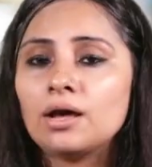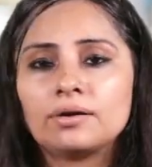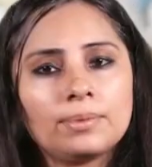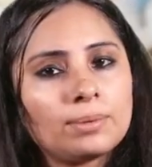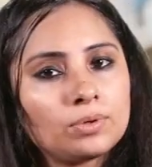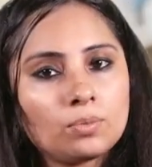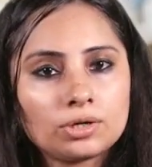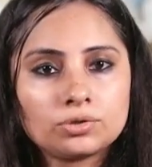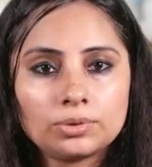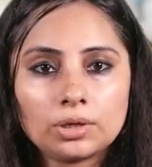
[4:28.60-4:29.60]
Remember,
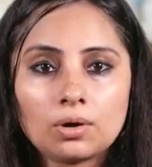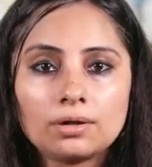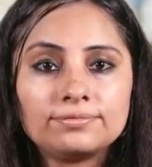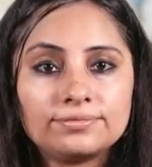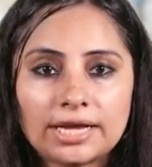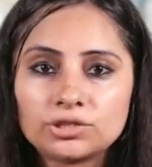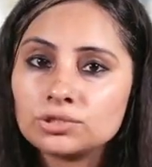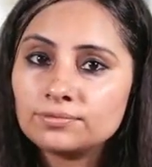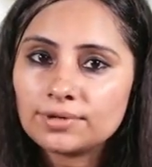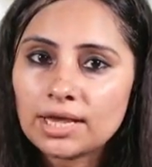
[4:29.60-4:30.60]
what do we call French
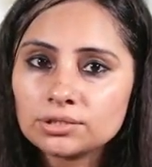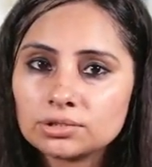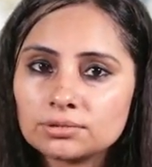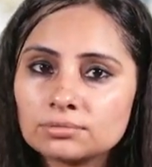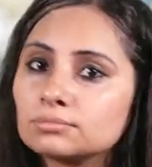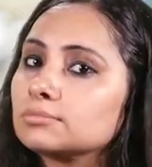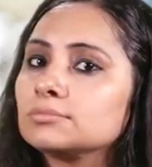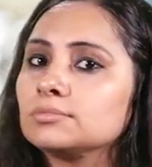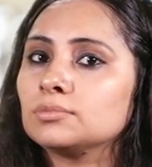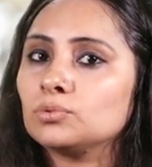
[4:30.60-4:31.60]
in French?
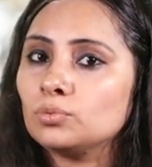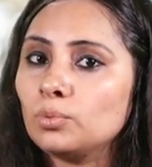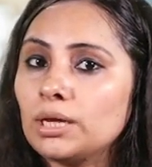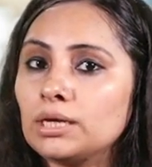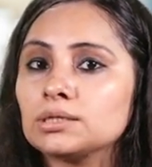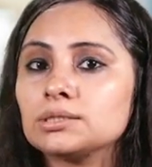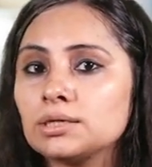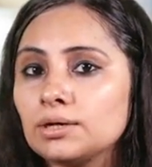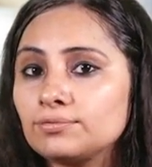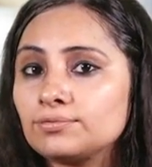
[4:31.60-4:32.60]
Oui,
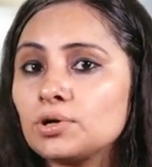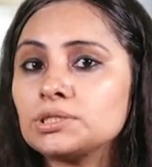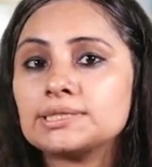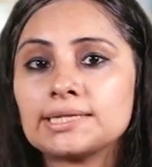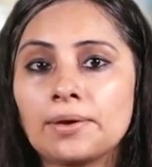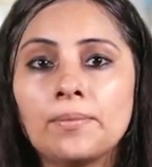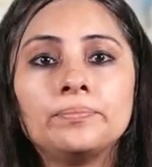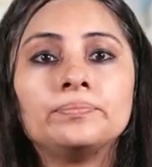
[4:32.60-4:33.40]
français.